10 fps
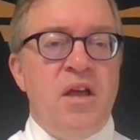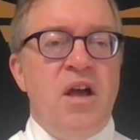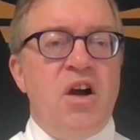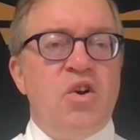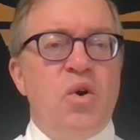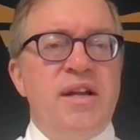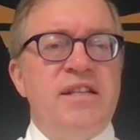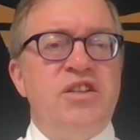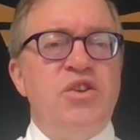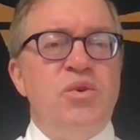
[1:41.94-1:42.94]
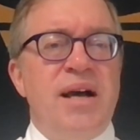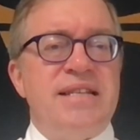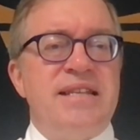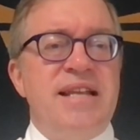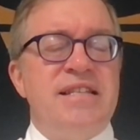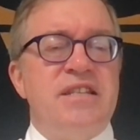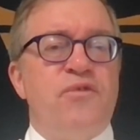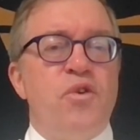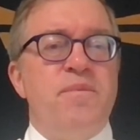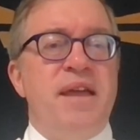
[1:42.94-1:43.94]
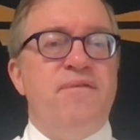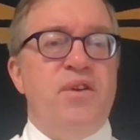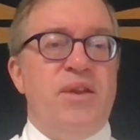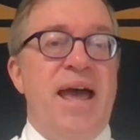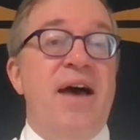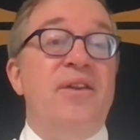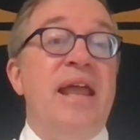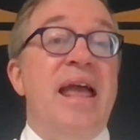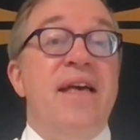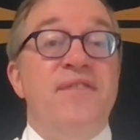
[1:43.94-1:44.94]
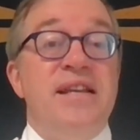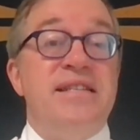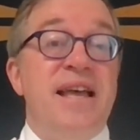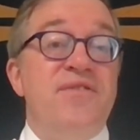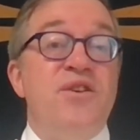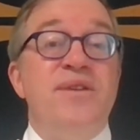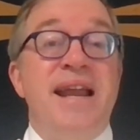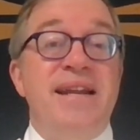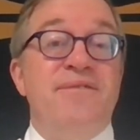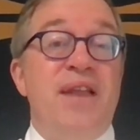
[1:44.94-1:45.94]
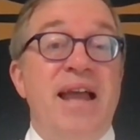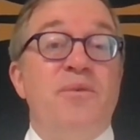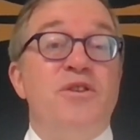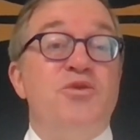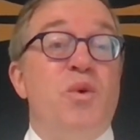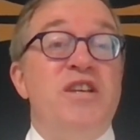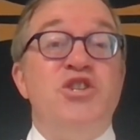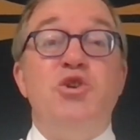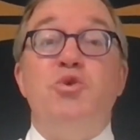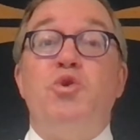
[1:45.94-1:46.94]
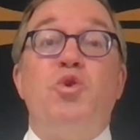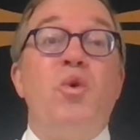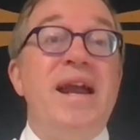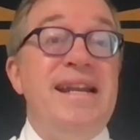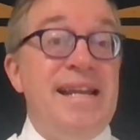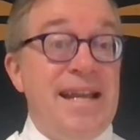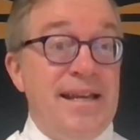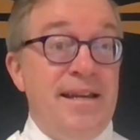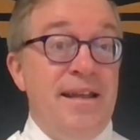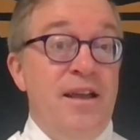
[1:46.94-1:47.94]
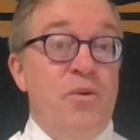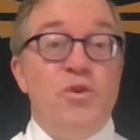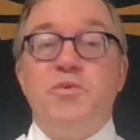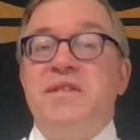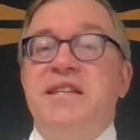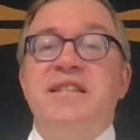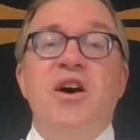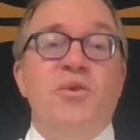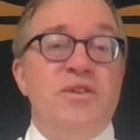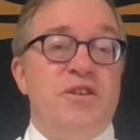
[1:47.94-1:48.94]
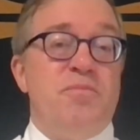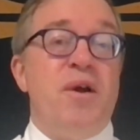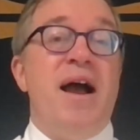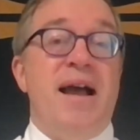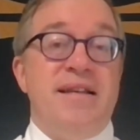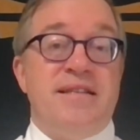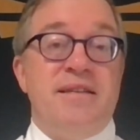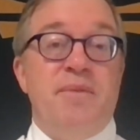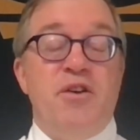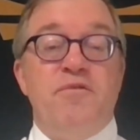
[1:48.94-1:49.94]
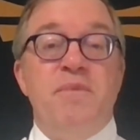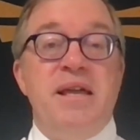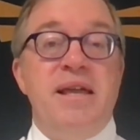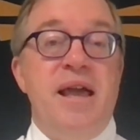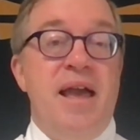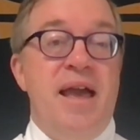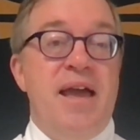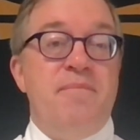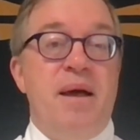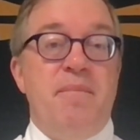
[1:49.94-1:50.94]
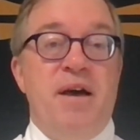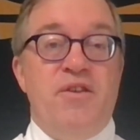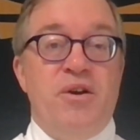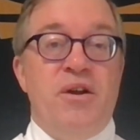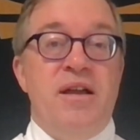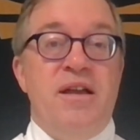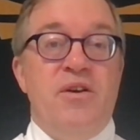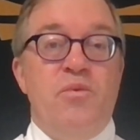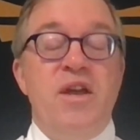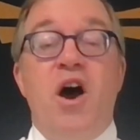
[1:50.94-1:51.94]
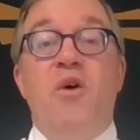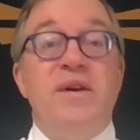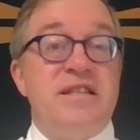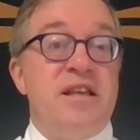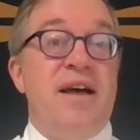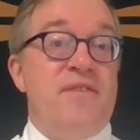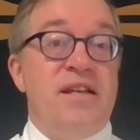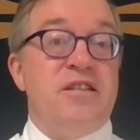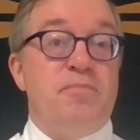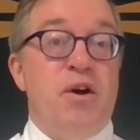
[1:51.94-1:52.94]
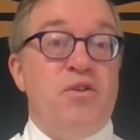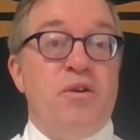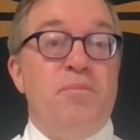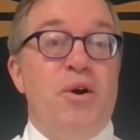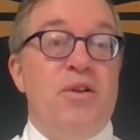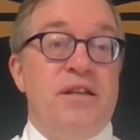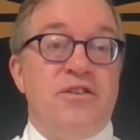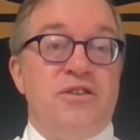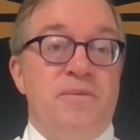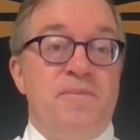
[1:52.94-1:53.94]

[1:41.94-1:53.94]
According to a census form they filled out, they said their native language was Ukrainian, which was a total surprise to both me and my mother. We always thought they spoke Polish.